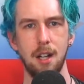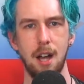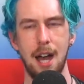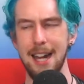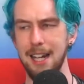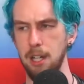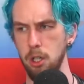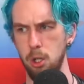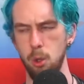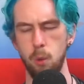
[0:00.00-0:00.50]

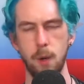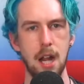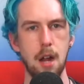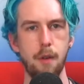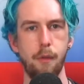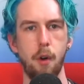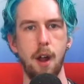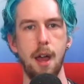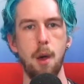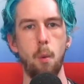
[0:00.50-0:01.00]
I can do
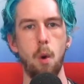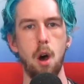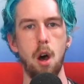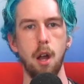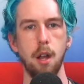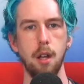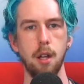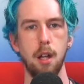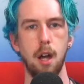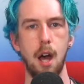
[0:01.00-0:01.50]
whatever I
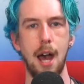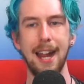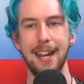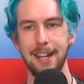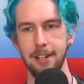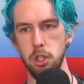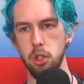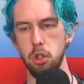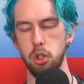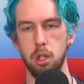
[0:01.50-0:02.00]
want. I
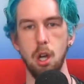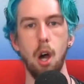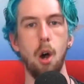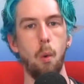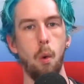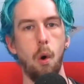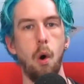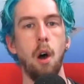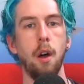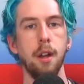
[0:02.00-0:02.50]
can just
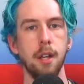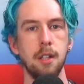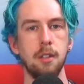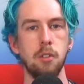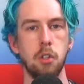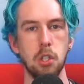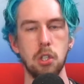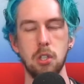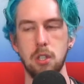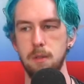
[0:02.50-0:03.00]
go on
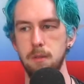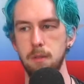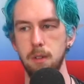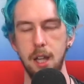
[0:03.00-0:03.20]
and just